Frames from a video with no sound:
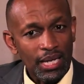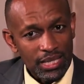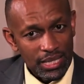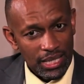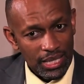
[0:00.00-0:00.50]

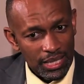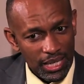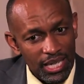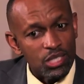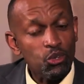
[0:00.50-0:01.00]
It
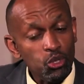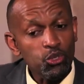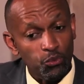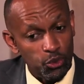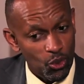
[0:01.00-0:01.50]
is
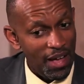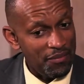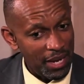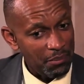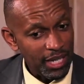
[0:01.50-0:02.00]
good to have
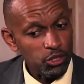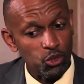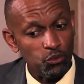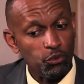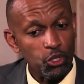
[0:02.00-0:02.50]
that
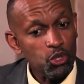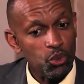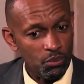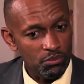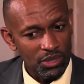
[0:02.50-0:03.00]
milestone for you to